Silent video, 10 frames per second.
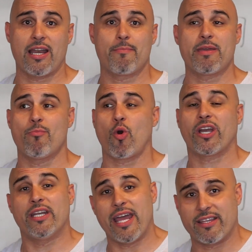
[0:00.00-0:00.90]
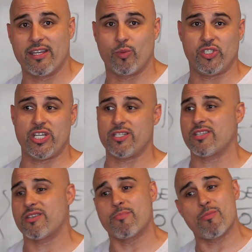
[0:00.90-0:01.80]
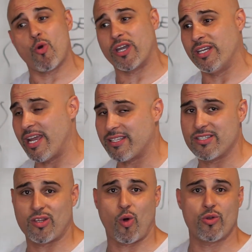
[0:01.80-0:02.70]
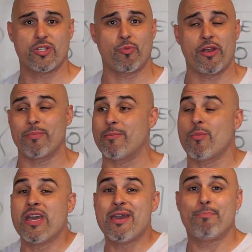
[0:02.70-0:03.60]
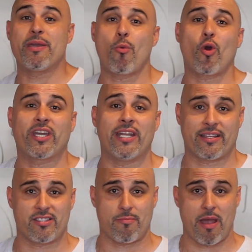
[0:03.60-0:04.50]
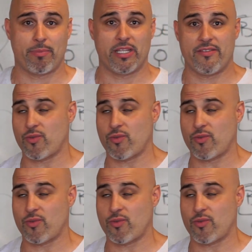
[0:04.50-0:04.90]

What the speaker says: and be more connected with Jesus, and be more connected to the Holy Spirit, be more connected to my beliefs,